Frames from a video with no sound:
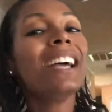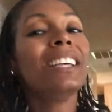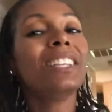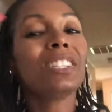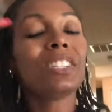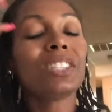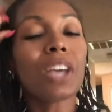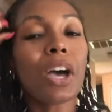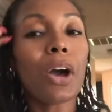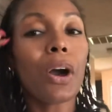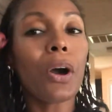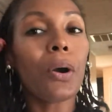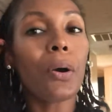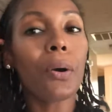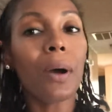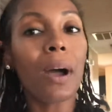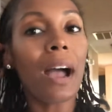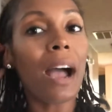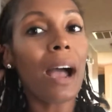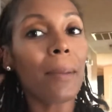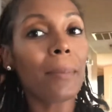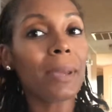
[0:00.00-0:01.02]

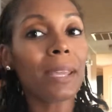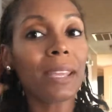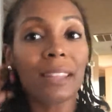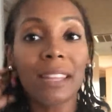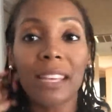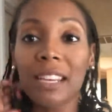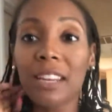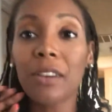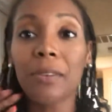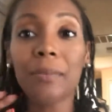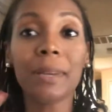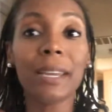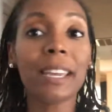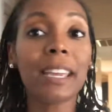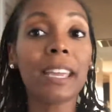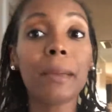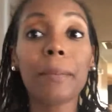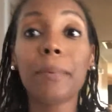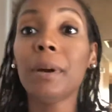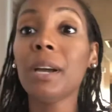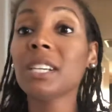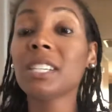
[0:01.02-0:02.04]
So, they told me to
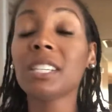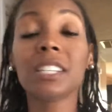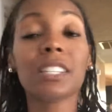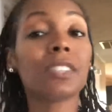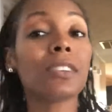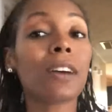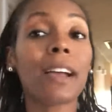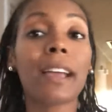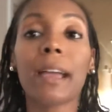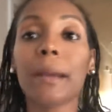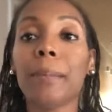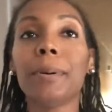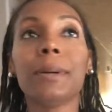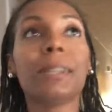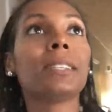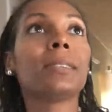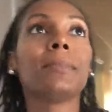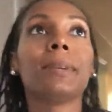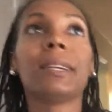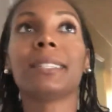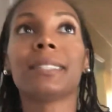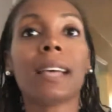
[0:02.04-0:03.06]
keep pushing, so I kept
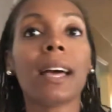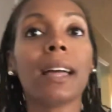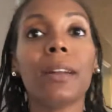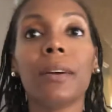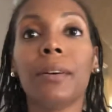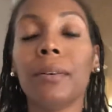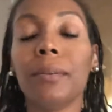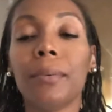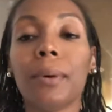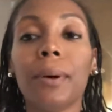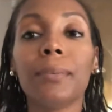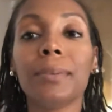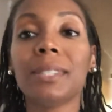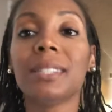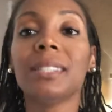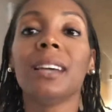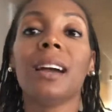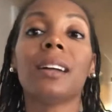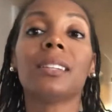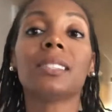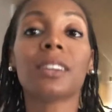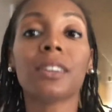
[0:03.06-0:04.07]
pushing because what was
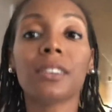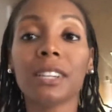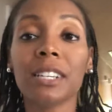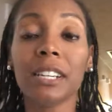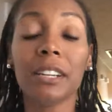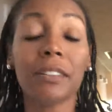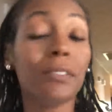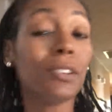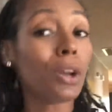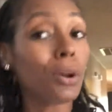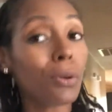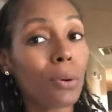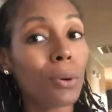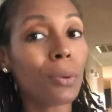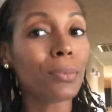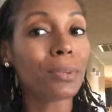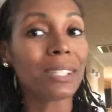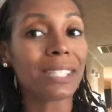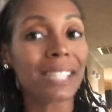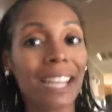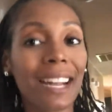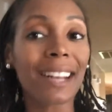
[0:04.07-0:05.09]
the alternative? No one
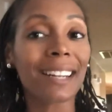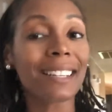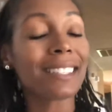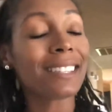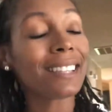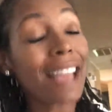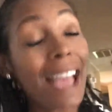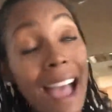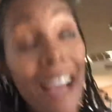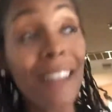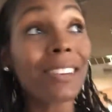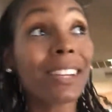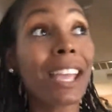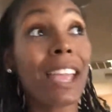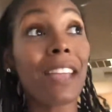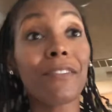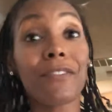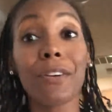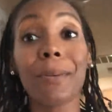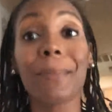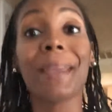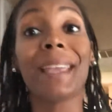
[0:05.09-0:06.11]
was there to
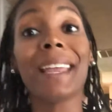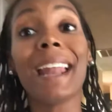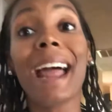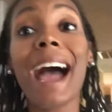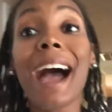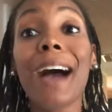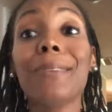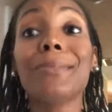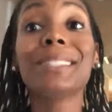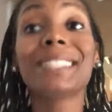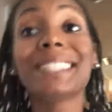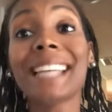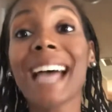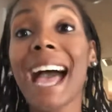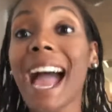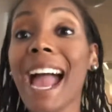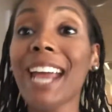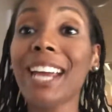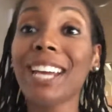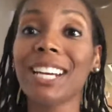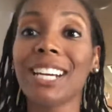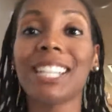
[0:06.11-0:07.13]
advocate for me, and I was
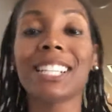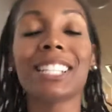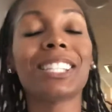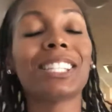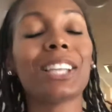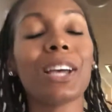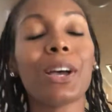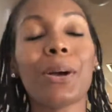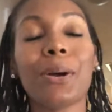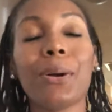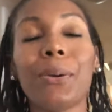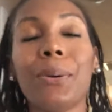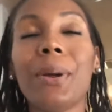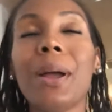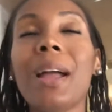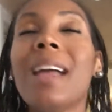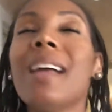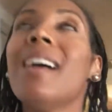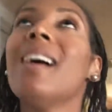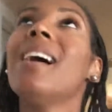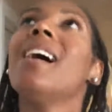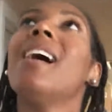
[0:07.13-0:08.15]
tired. So,
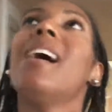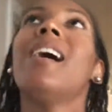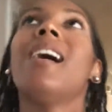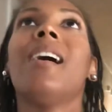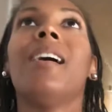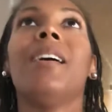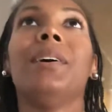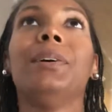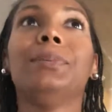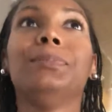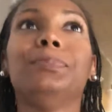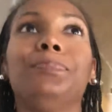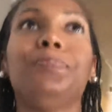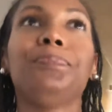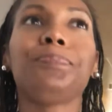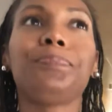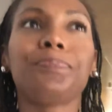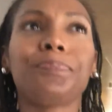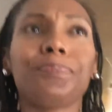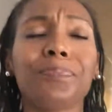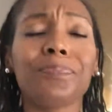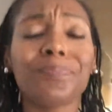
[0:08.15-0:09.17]
I
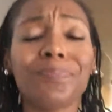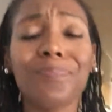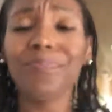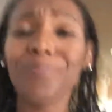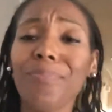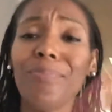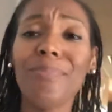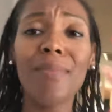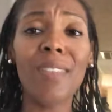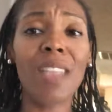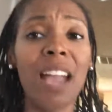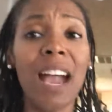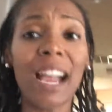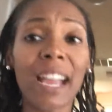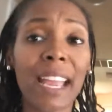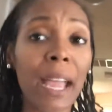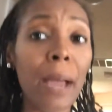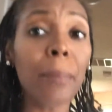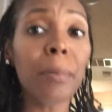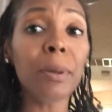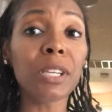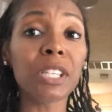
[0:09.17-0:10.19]

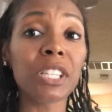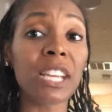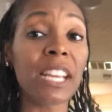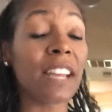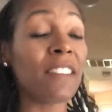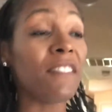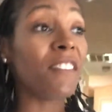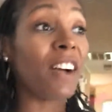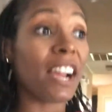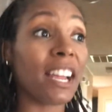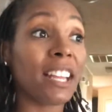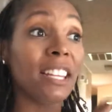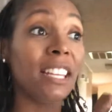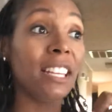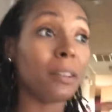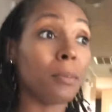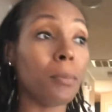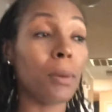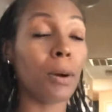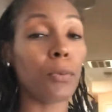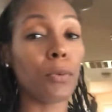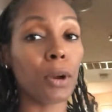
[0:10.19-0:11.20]
kept pushing, and
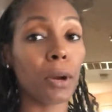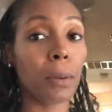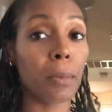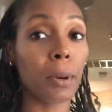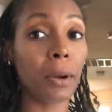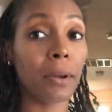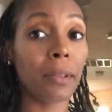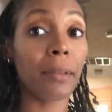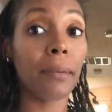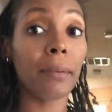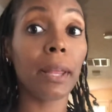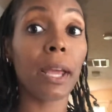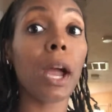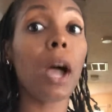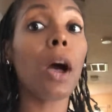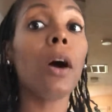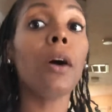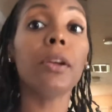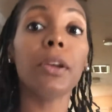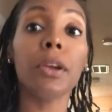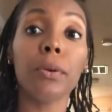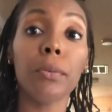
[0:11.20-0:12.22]
finally my water broke. And they were like,
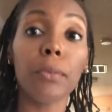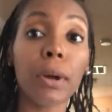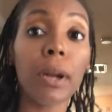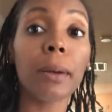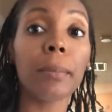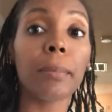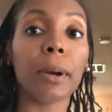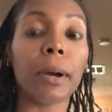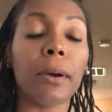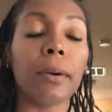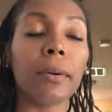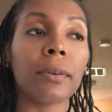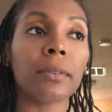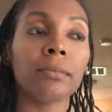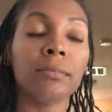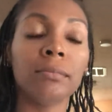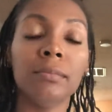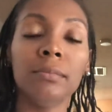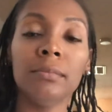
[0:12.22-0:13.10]
oh, your water broke.